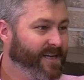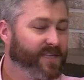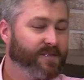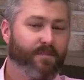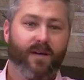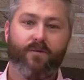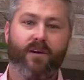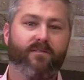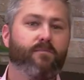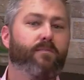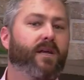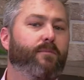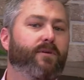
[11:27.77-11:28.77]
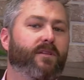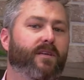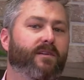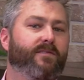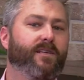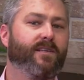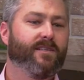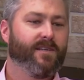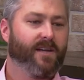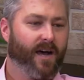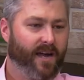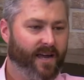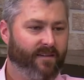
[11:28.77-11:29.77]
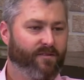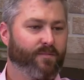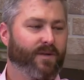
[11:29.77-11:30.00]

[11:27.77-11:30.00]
and despite what everybody believes, it does not have to